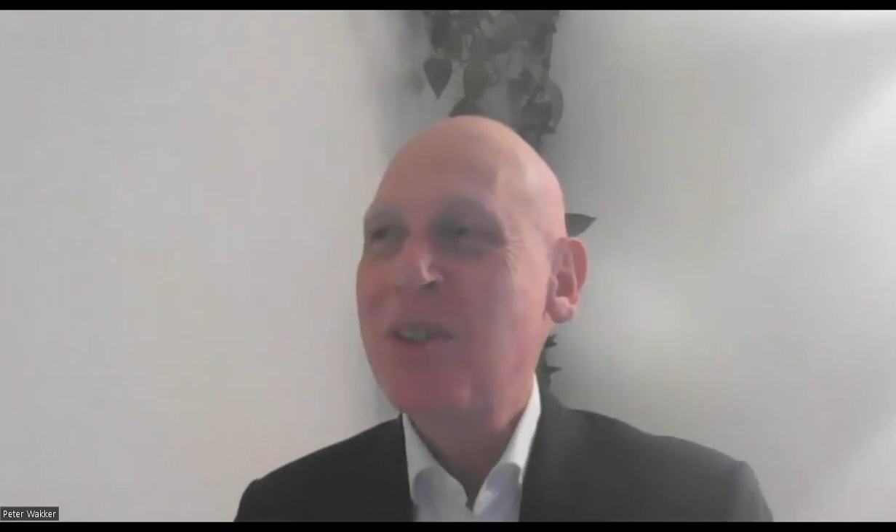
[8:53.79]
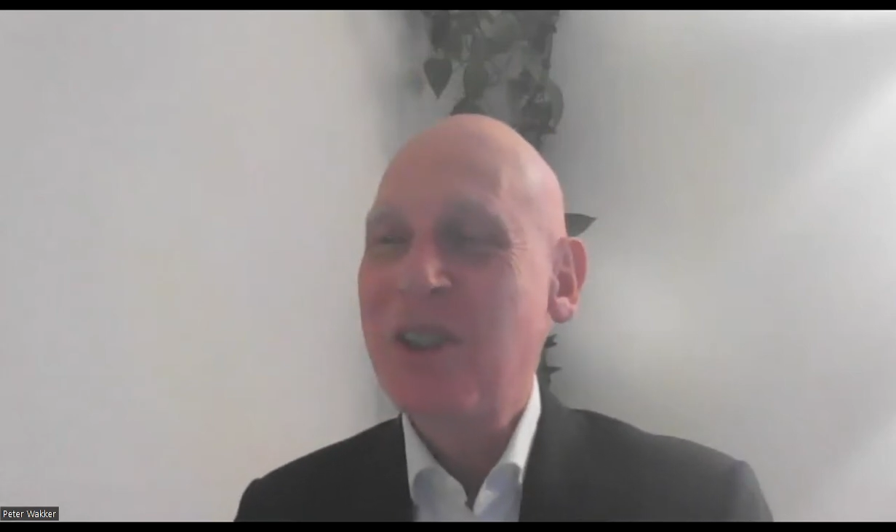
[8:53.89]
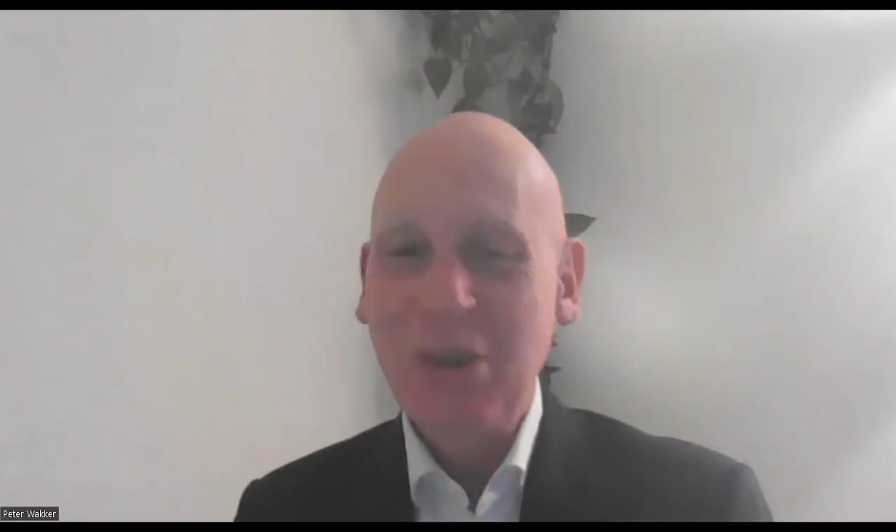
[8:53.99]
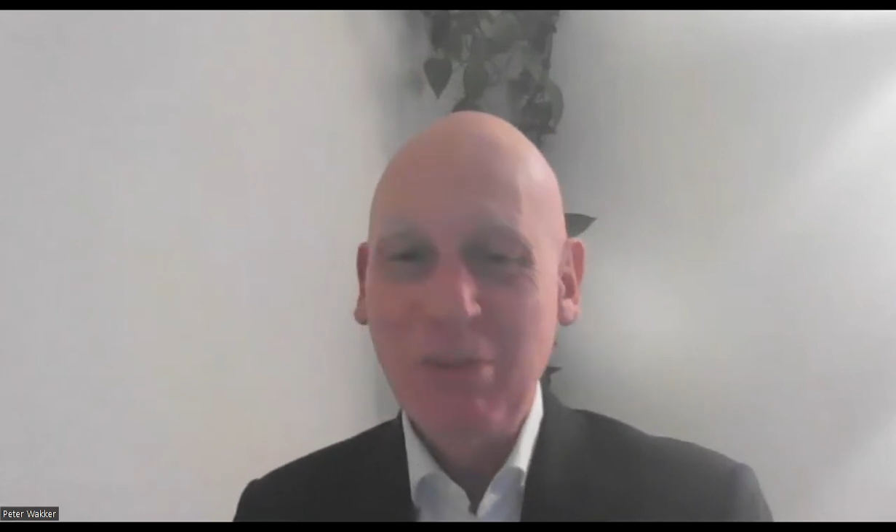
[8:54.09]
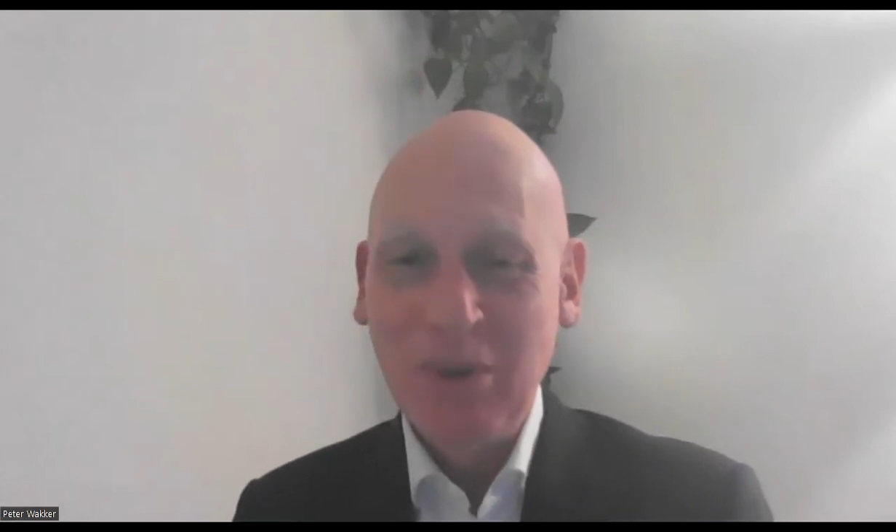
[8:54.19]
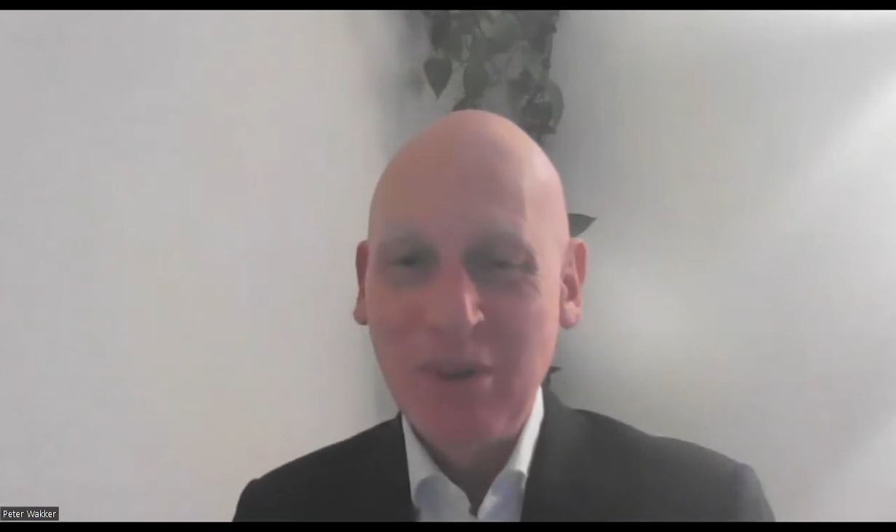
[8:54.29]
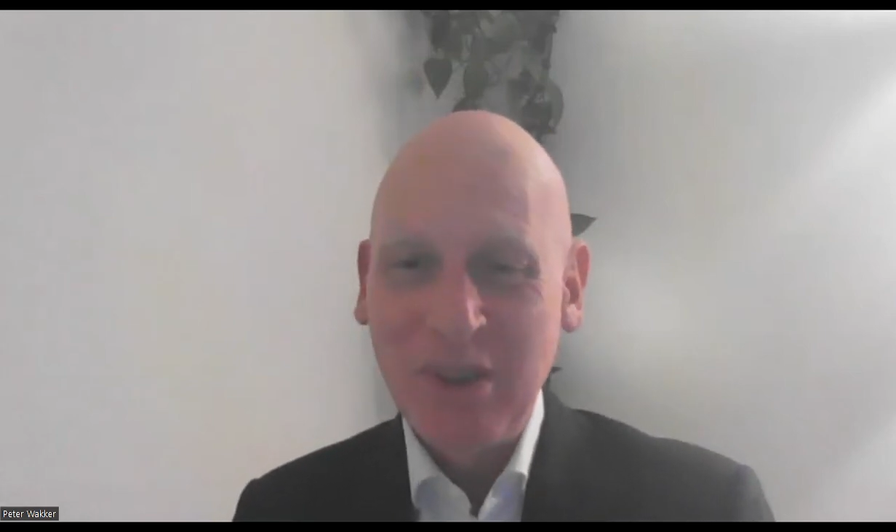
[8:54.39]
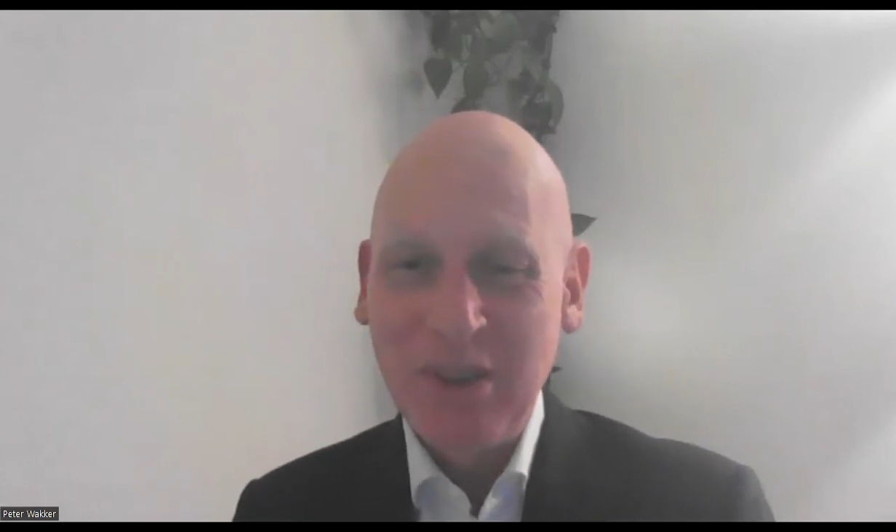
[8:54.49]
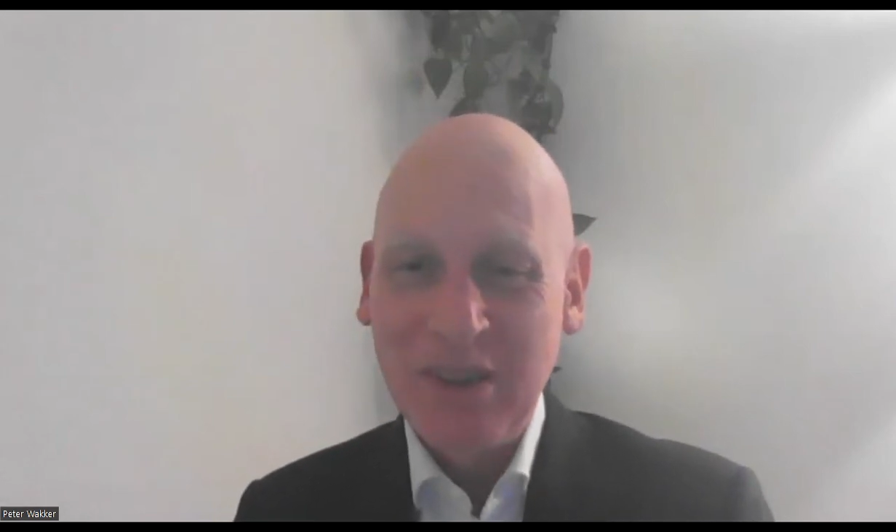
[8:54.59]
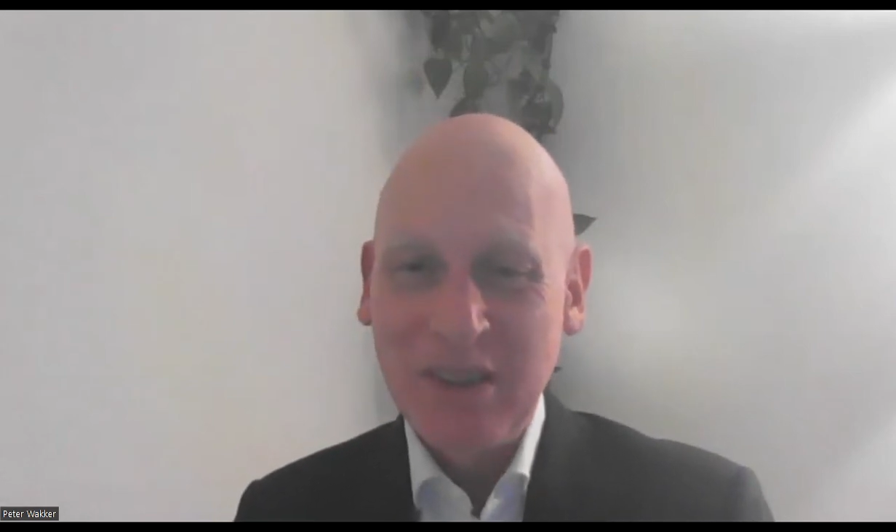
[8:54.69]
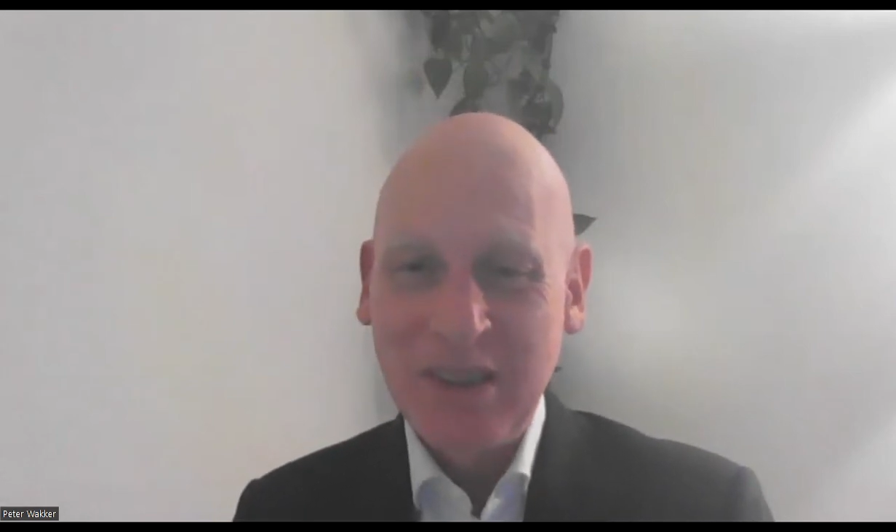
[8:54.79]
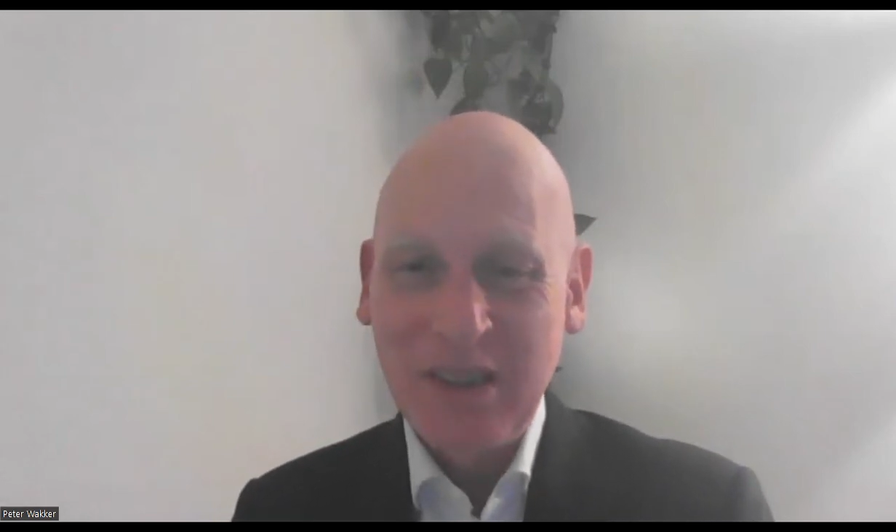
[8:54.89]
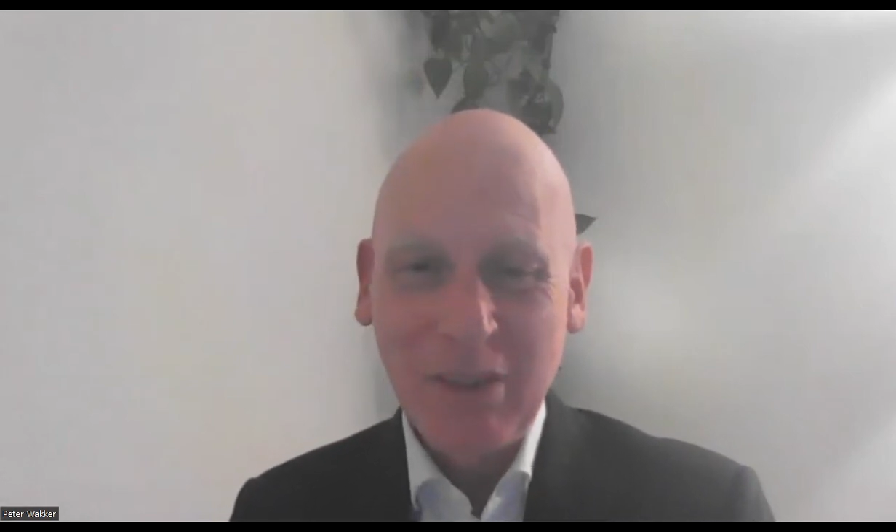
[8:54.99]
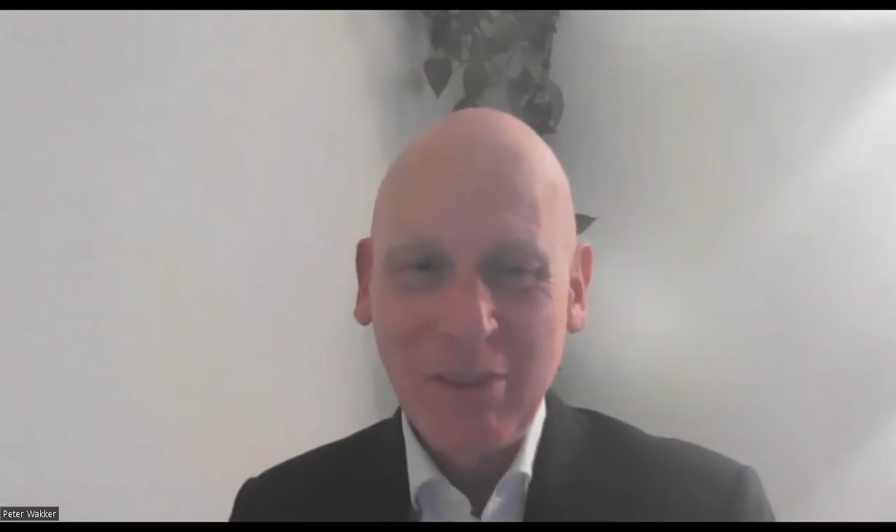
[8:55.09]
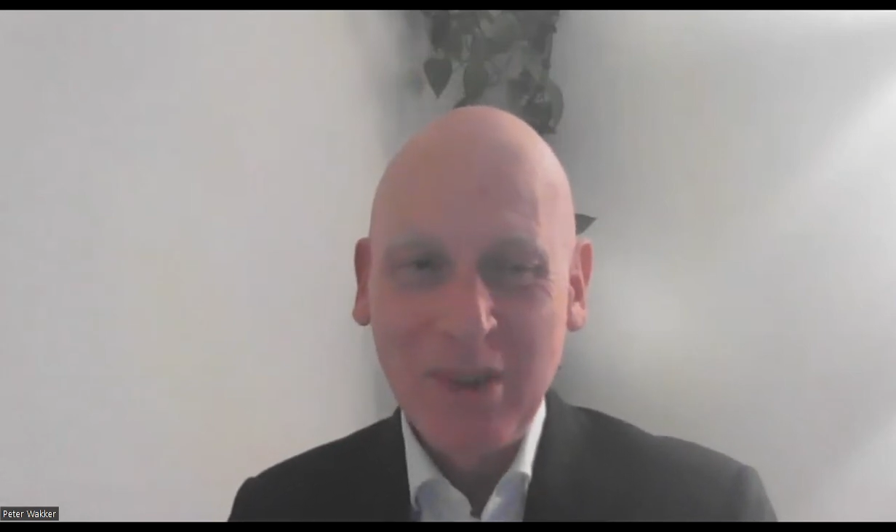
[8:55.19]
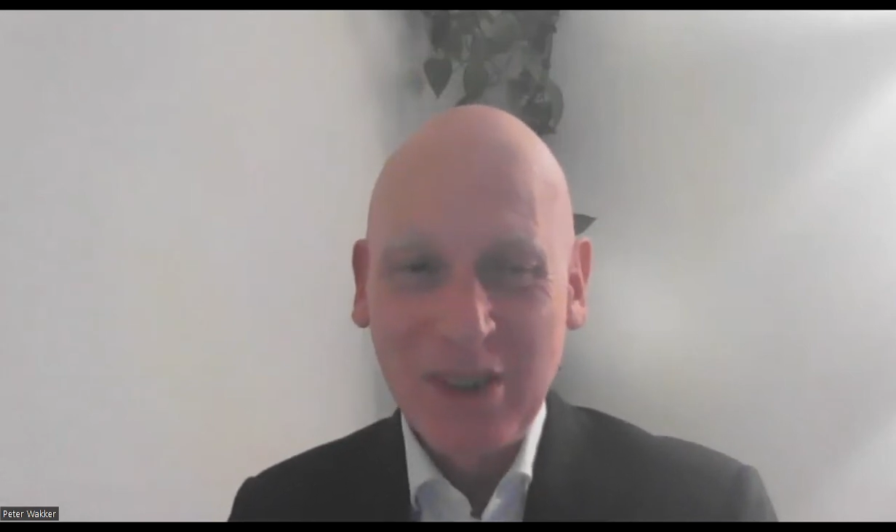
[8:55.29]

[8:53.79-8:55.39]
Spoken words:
tangible and understandable,